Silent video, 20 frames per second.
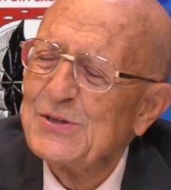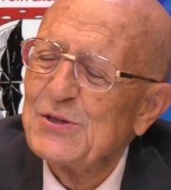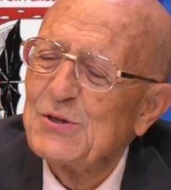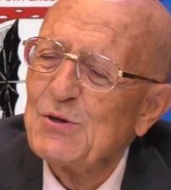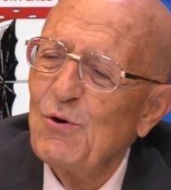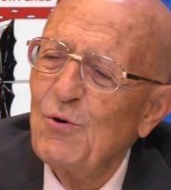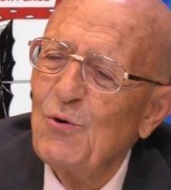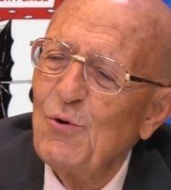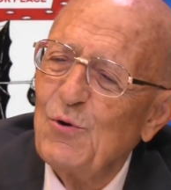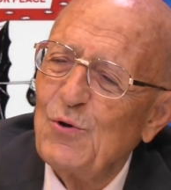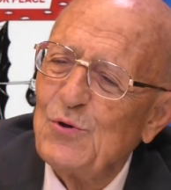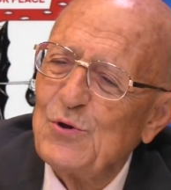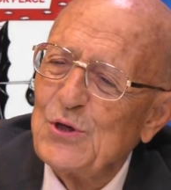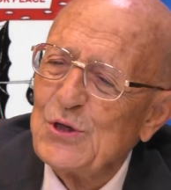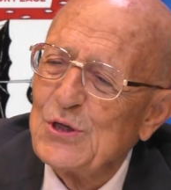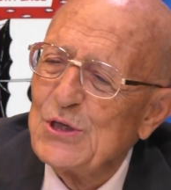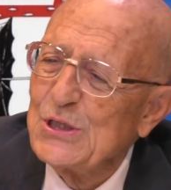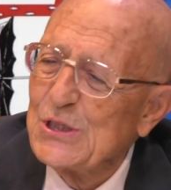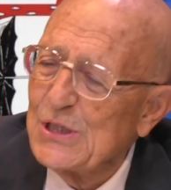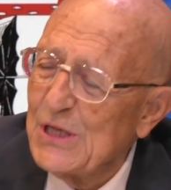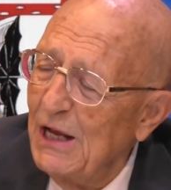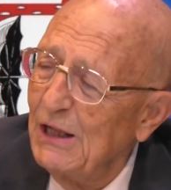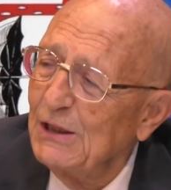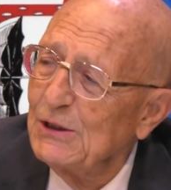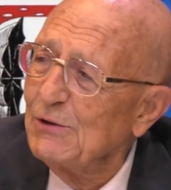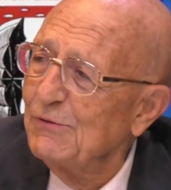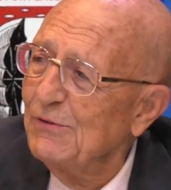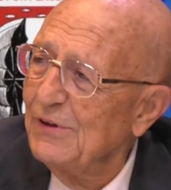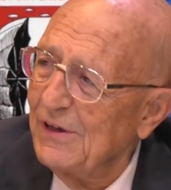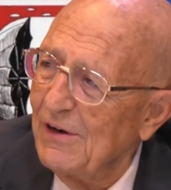So the
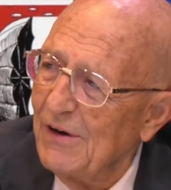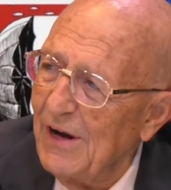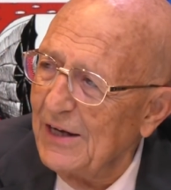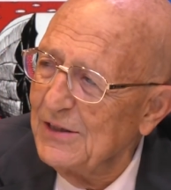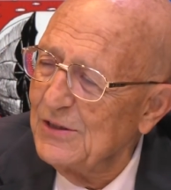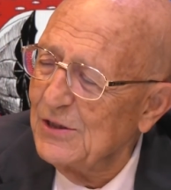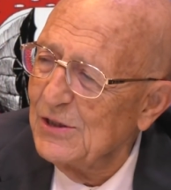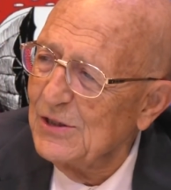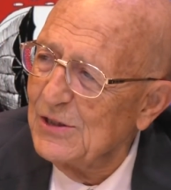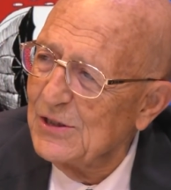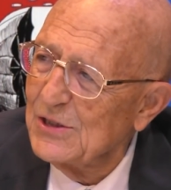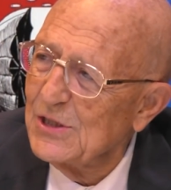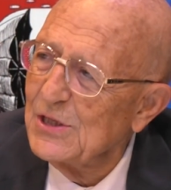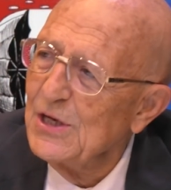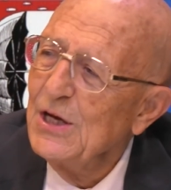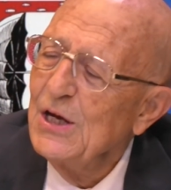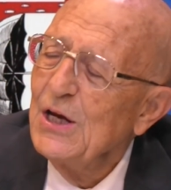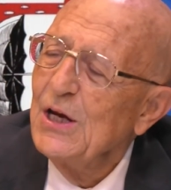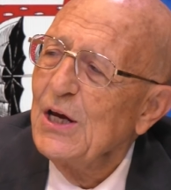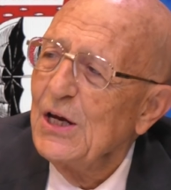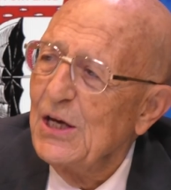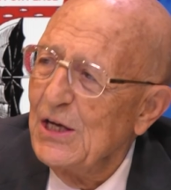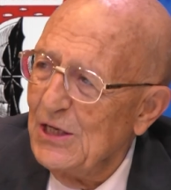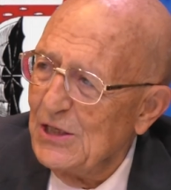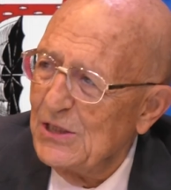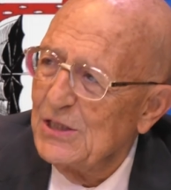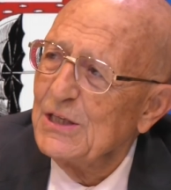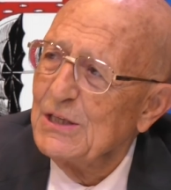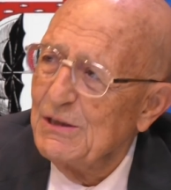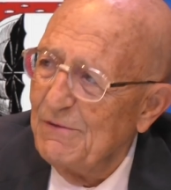result of a crisis
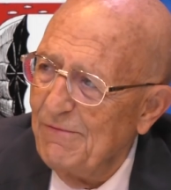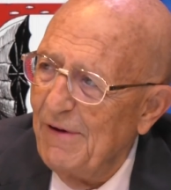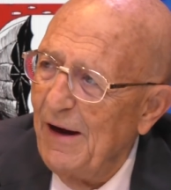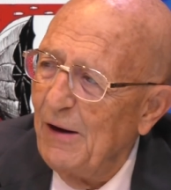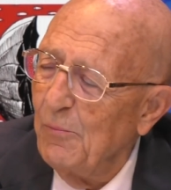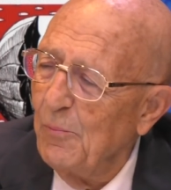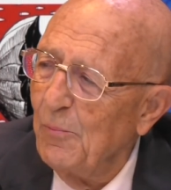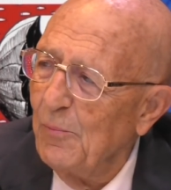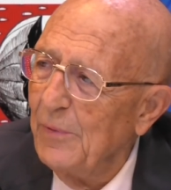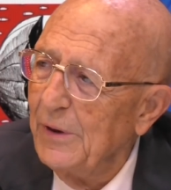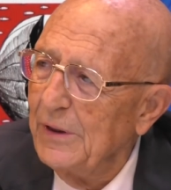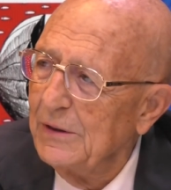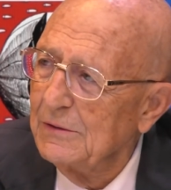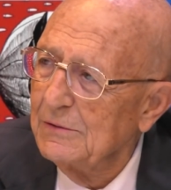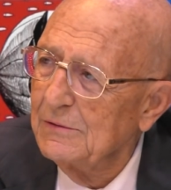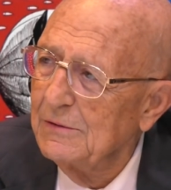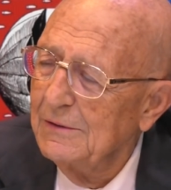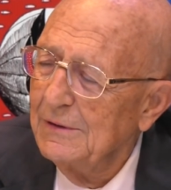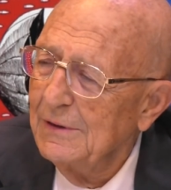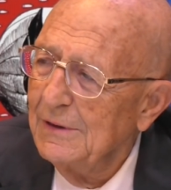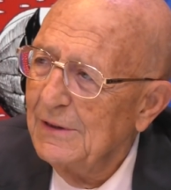is a development.